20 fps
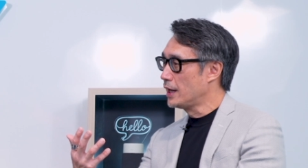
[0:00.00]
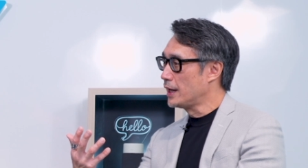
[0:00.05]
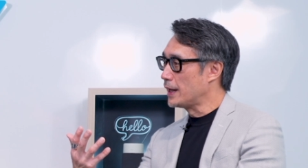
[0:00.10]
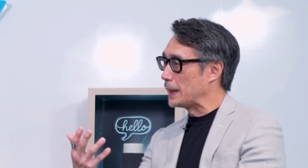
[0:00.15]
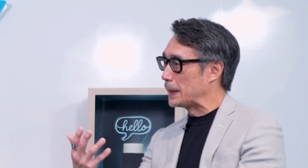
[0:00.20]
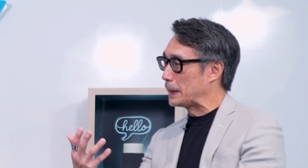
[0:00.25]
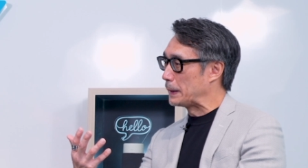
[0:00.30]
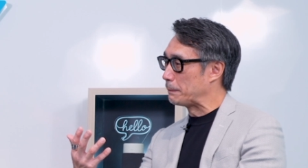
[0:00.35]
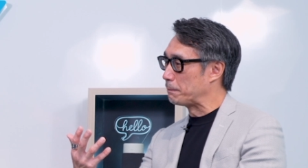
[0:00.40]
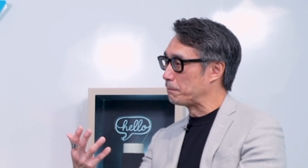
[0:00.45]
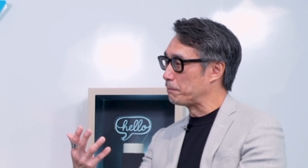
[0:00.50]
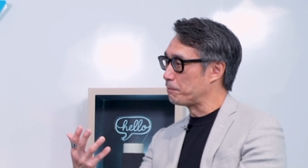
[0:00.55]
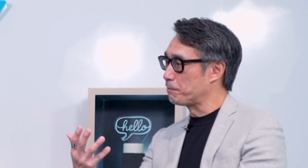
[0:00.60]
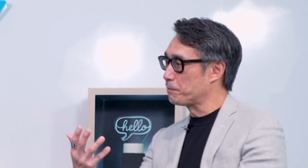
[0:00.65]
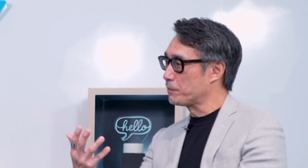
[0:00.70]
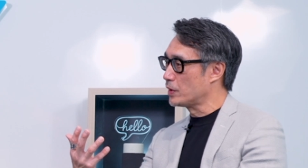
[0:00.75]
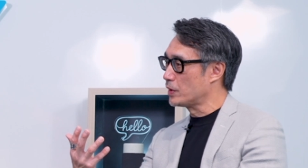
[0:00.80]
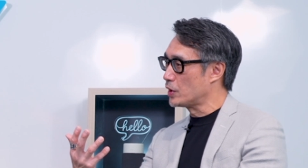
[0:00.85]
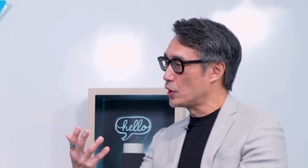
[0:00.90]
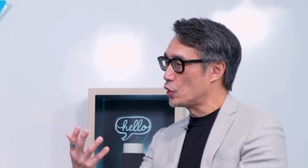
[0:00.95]
um,
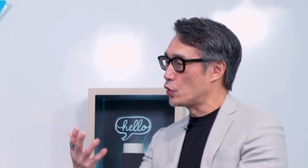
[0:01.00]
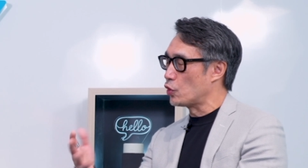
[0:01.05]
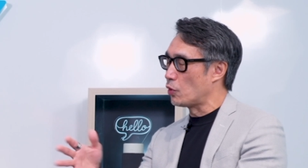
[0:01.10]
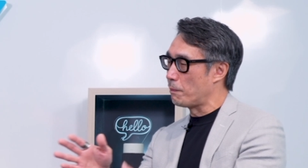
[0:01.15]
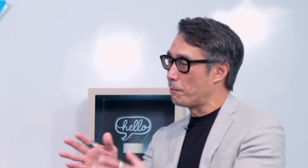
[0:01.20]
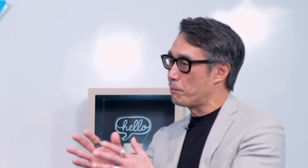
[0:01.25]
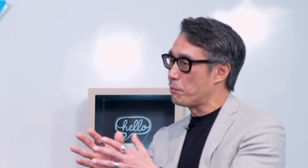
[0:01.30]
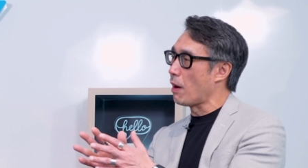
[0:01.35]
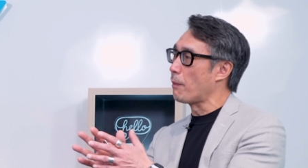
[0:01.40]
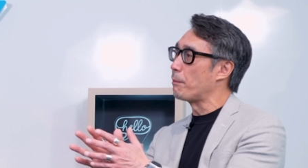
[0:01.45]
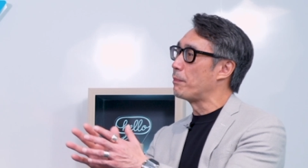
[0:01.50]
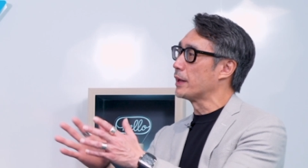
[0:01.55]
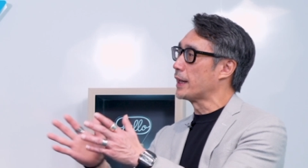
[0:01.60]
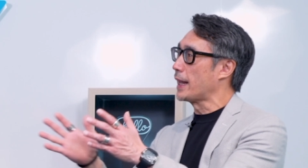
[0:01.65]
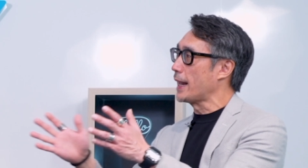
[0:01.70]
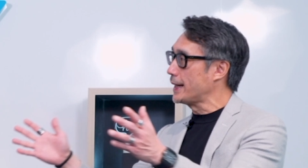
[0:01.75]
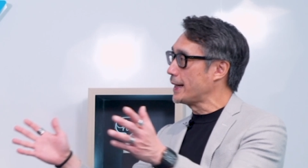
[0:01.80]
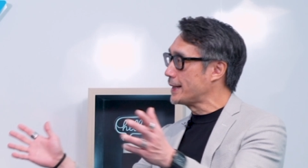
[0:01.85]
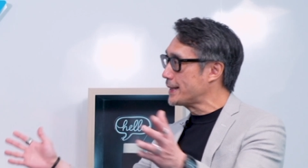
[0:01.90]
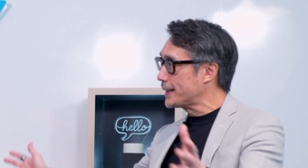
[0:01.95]
you know,
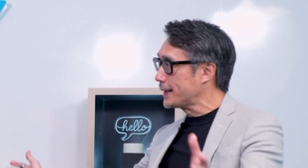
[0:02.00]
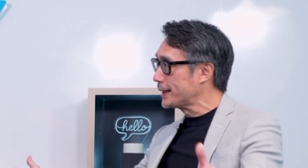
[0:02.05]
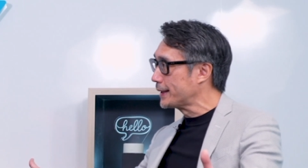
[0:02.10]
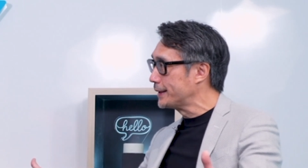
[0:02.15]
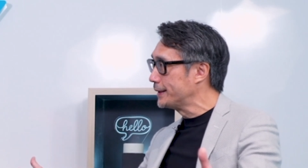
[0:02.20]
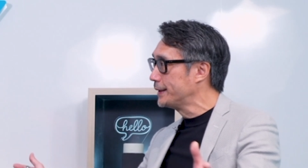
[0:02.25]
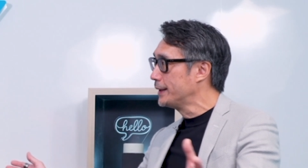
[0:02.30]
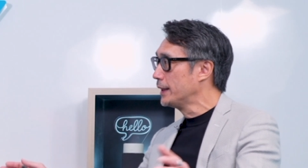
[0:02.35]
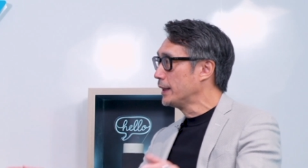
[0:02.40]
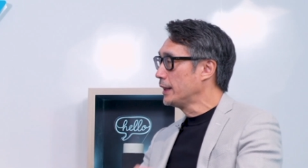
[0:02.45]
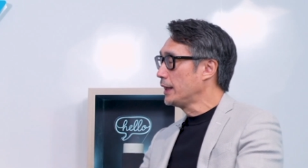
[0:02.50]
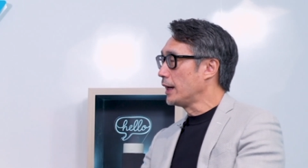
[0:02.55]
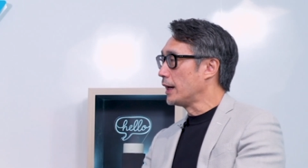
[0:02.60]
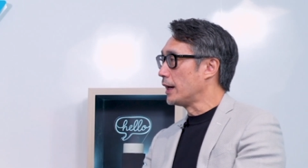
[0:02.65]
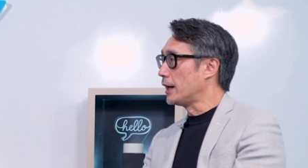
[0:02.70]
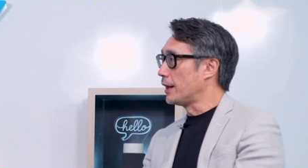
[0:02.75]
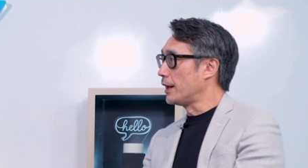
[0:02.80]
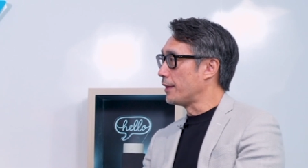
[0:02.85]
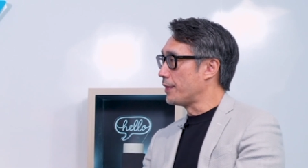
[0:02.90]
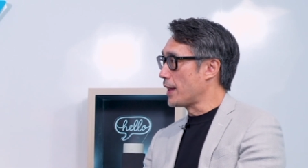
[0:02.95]
propagating
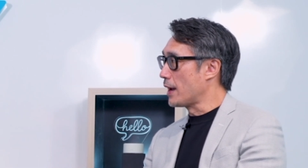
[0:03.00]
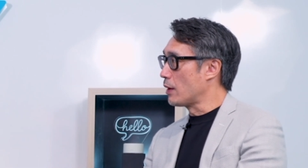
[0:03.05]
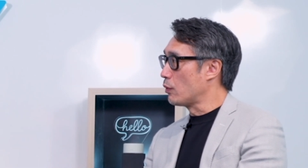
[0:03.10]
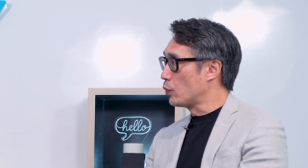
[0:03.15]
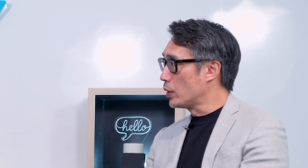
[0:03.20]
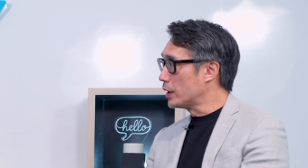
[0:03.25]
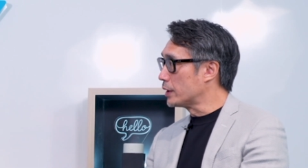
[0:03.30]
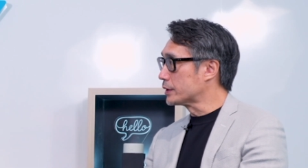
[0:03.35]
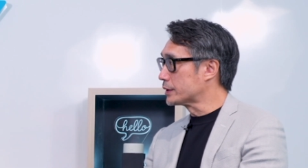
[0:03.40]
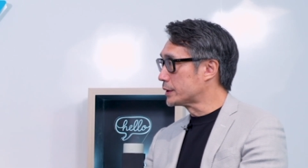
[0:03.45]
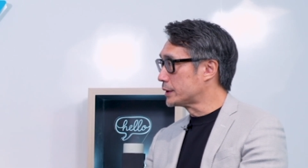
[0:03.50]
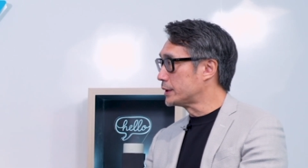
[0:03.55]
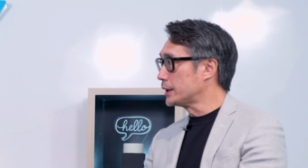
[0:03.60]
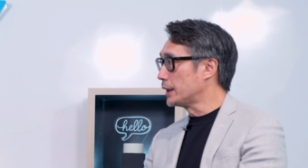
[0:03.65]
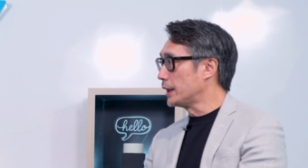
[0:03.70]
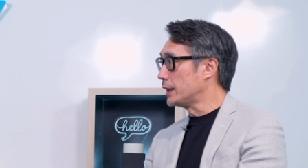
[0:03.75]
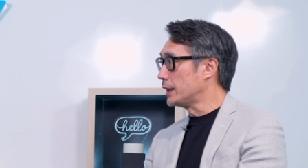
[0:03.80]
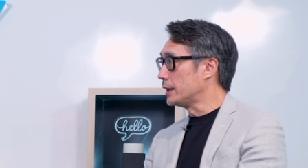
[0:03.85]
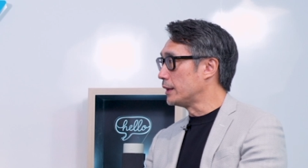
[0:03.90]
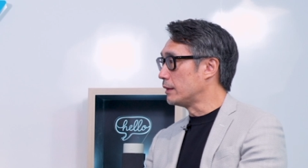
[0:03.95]
uh, their works
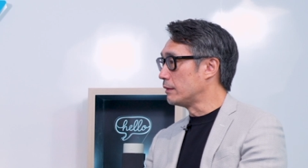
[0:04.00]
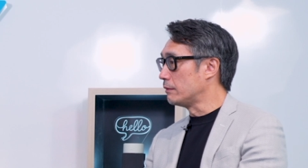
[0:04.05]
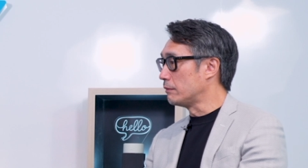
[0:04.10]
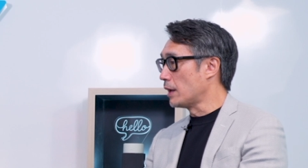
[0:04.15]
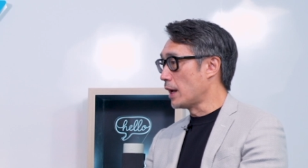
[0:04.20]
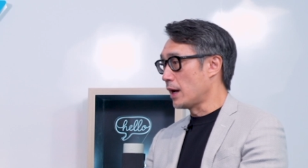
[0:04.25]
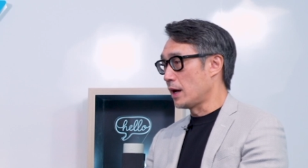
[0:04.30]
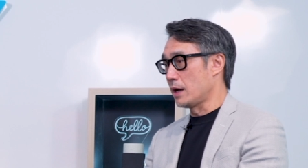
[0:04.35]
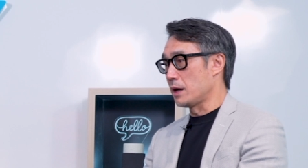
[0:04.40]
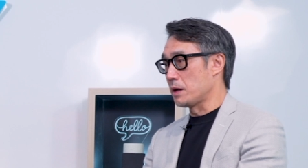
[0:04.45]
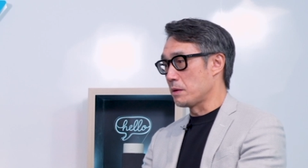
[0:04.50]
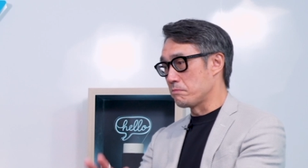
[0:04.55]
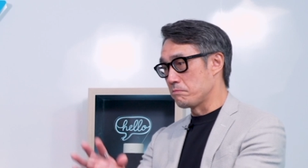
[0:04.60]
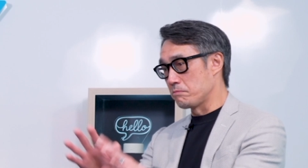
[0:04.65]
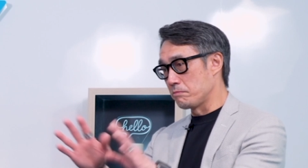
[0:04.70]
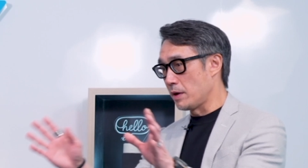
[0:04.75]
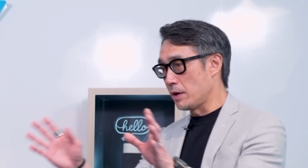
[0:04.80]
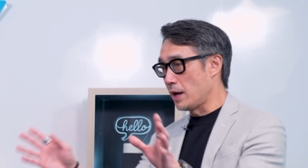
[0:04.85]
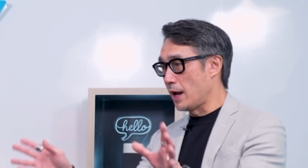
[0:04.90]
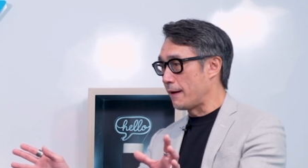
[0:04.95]
in,
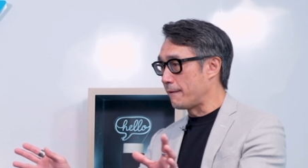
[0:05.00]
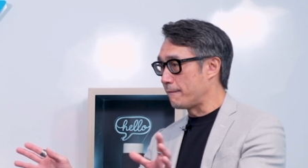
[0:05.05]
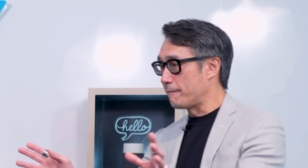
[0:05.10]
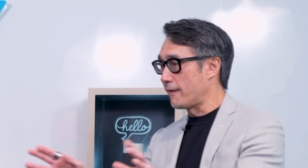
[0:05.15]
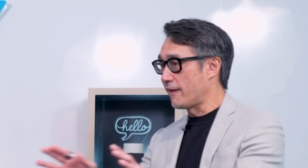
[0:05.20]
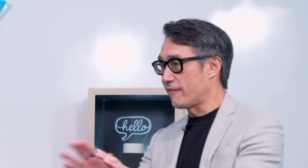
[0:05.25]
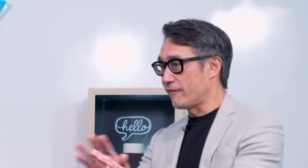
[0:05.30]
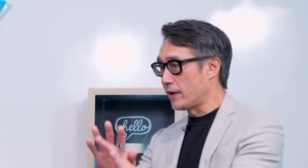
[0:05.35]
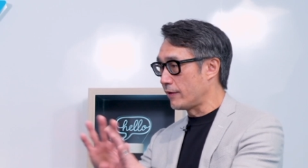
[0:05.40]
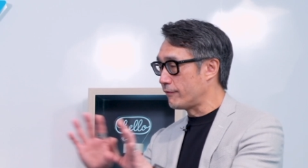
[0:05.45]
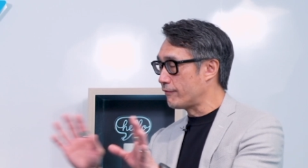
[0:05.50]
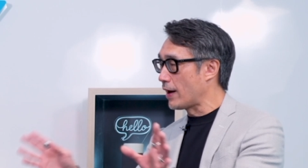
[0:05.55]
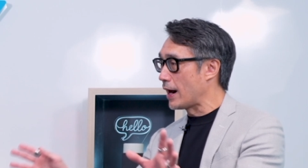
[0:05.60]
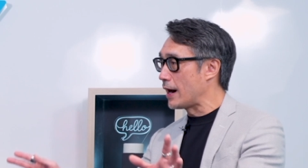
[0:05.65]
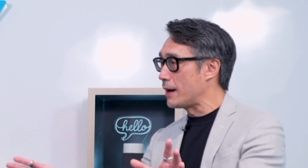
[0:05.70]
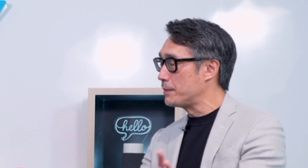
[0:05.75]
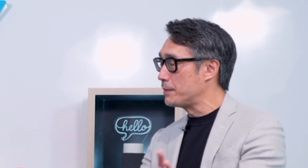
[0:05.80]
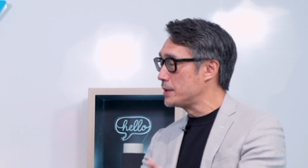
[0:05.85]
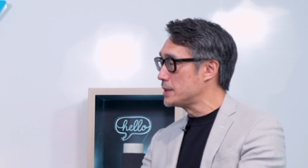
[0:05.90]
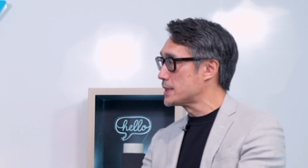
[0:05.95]
um, env
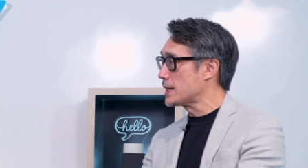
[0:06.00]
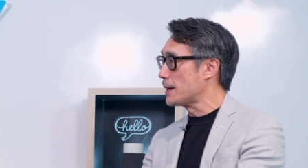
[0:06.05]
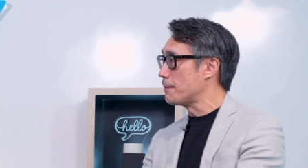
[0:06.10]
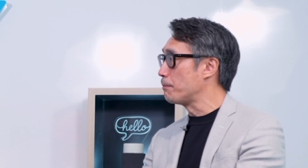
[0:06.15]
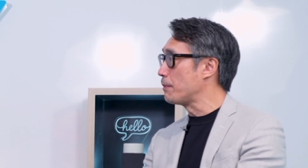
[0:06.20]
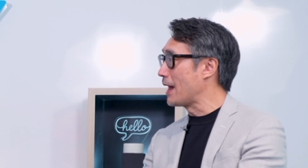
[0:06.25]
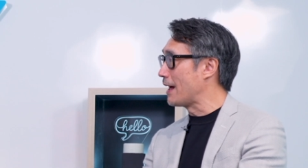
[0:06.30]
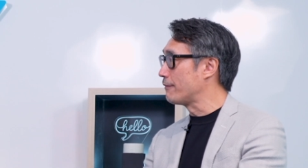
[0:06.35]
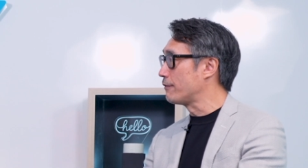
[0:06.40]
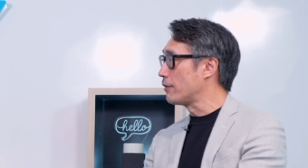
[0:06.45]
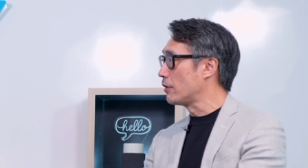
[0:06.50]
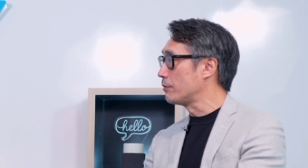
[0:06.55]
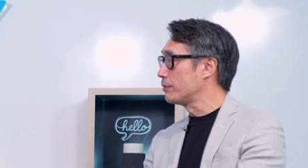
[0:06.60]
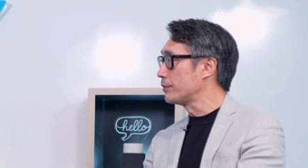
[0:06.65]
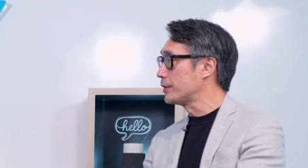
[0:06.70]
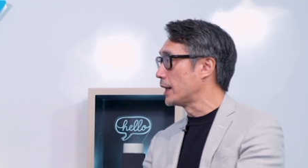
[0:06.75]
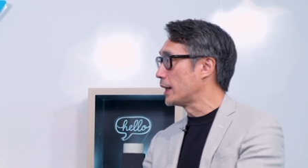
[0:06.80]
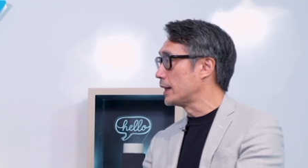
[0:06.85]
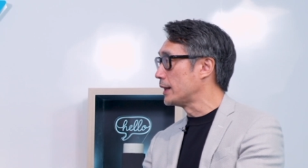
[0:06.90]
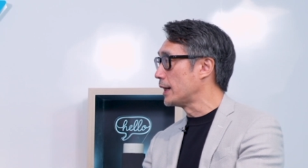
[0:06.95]
environments and
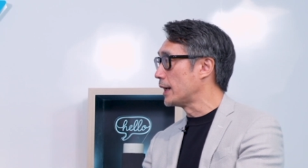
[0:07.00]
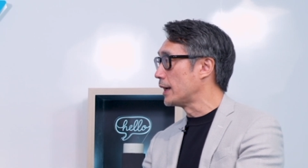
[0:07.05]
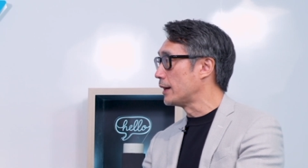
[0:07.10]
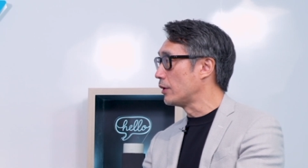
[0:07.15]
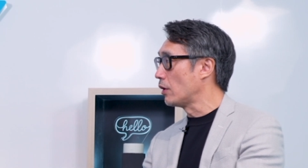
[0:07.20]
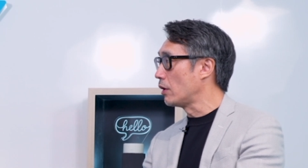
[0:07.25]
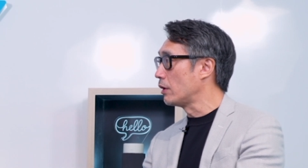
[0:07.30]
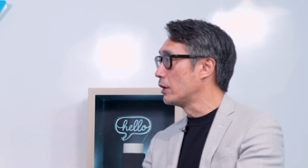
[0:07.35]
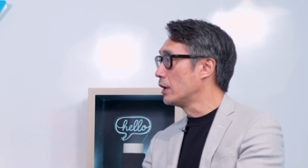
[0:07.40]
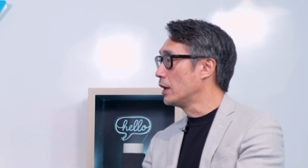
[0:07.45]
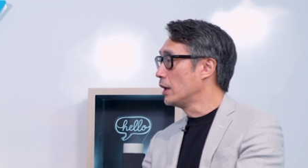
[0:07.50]
platforms that they are not